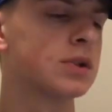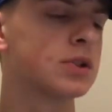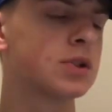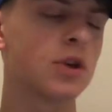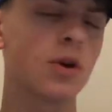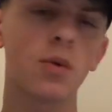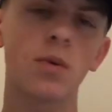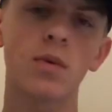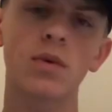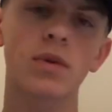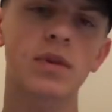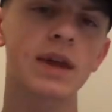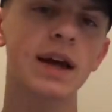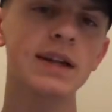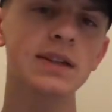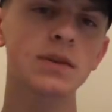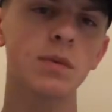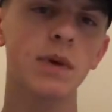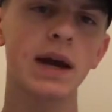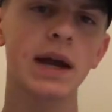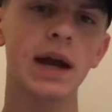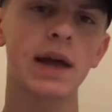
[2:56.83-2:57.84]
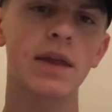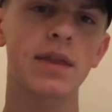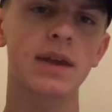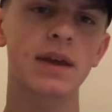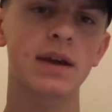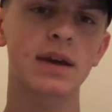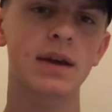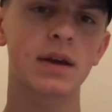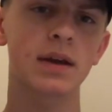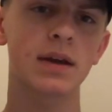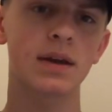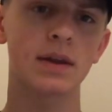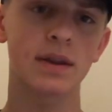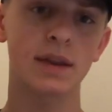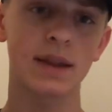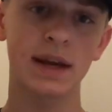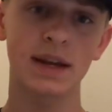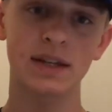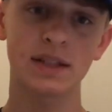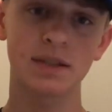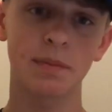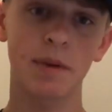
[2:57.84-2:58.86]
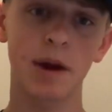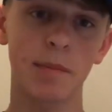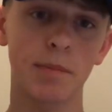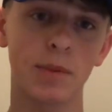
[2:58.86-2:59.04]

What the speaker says: So that's why I think that it's my